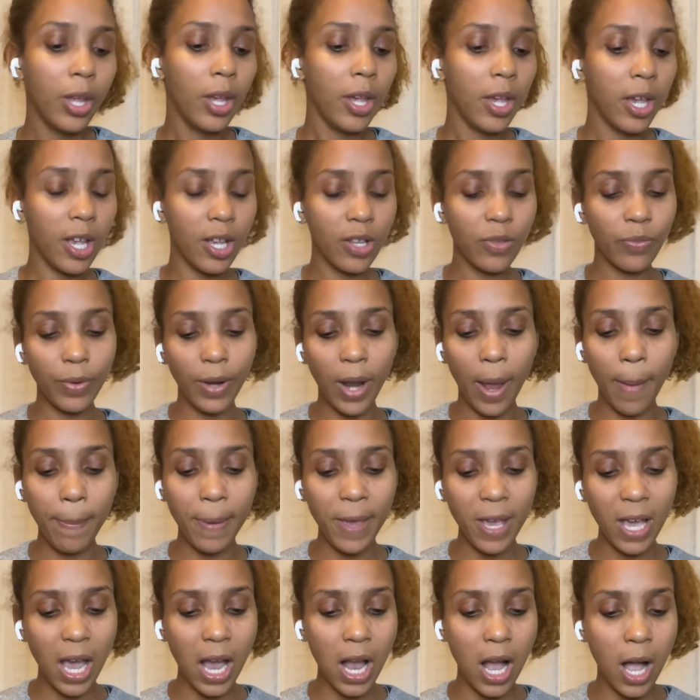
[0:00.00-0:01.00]
is what I'm
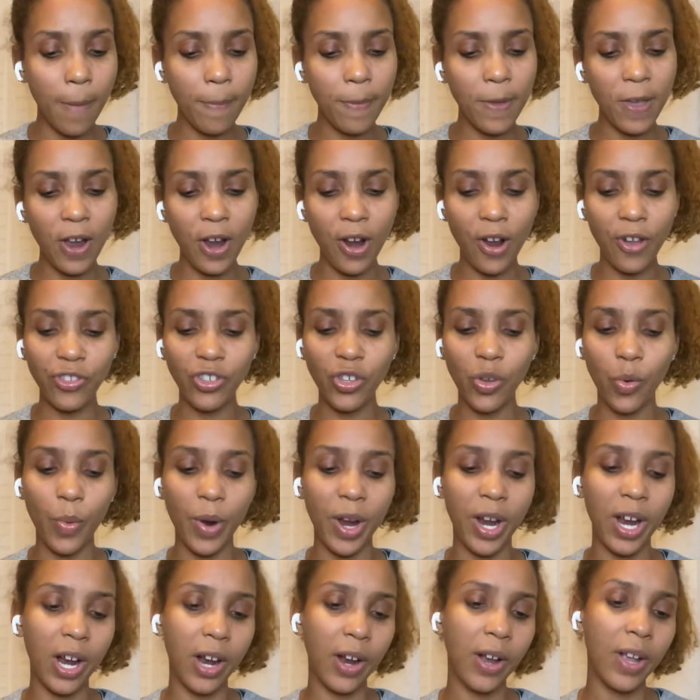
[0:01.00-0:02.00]
picking up here, to
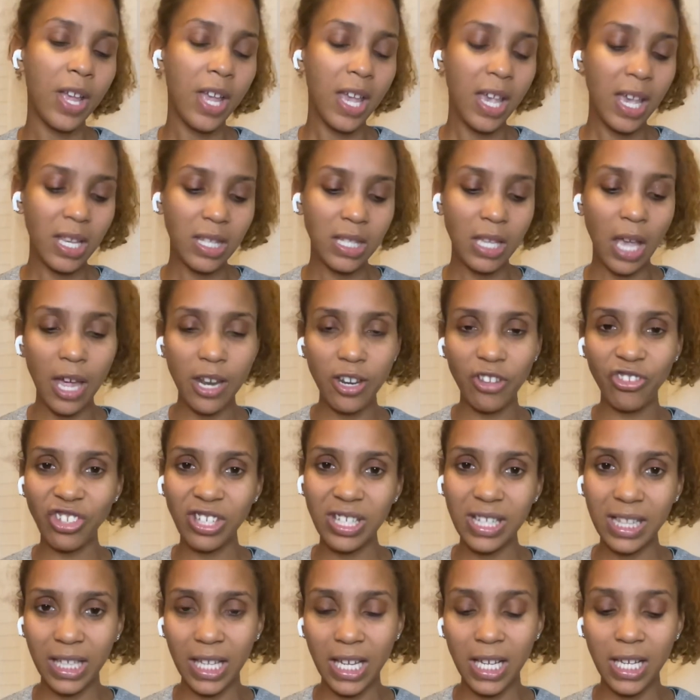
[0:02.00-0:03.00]
where it's kind of just
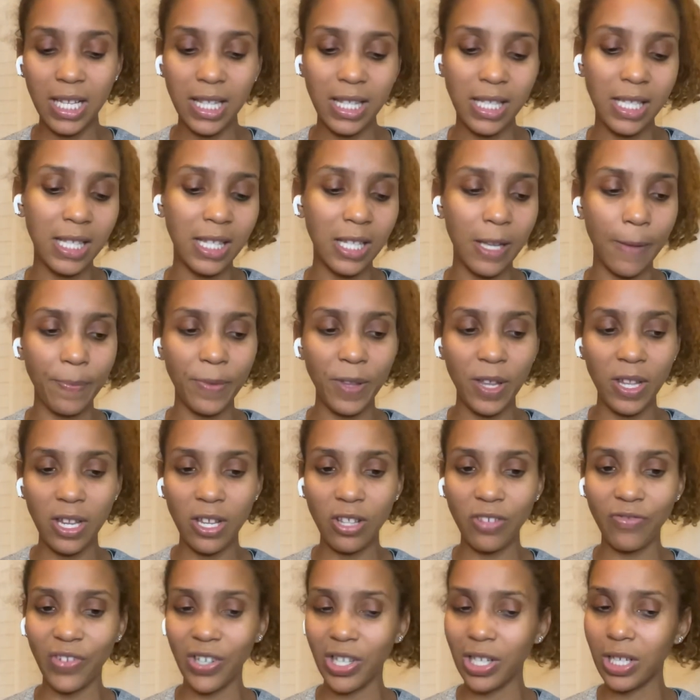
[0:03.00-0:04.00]
leading to something
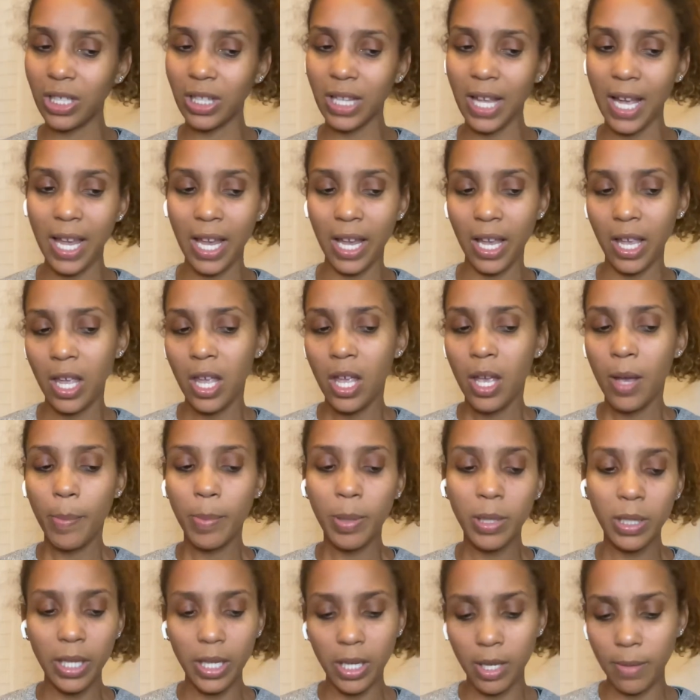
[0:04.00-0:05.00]
that's very like
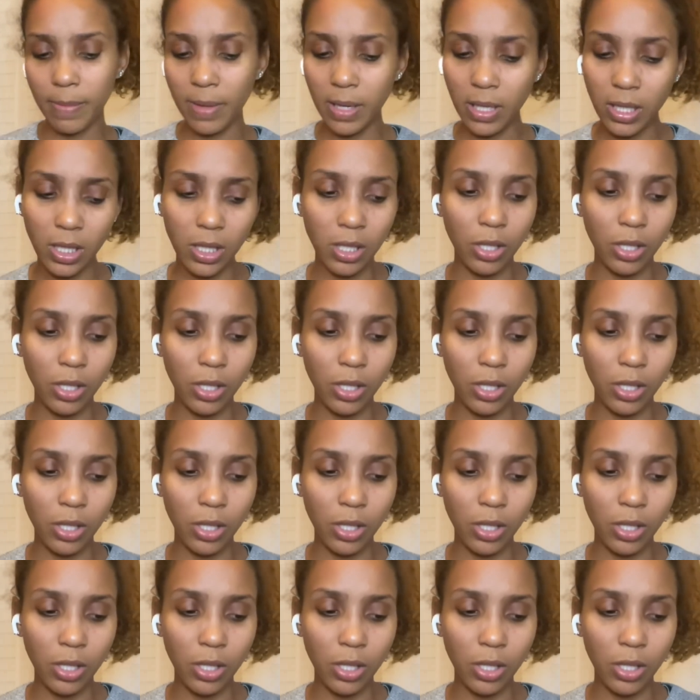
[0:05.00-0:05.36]
polygamous,